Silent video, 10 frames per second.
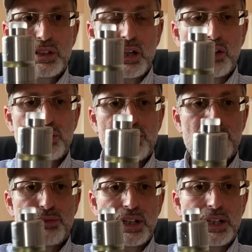on
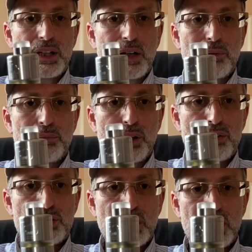three on both
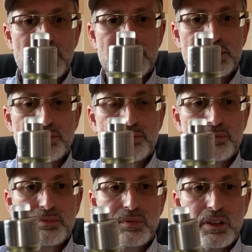sides.
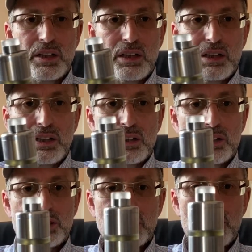You
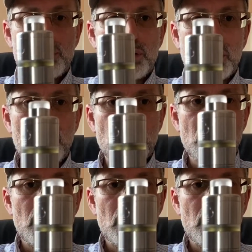see the three holes are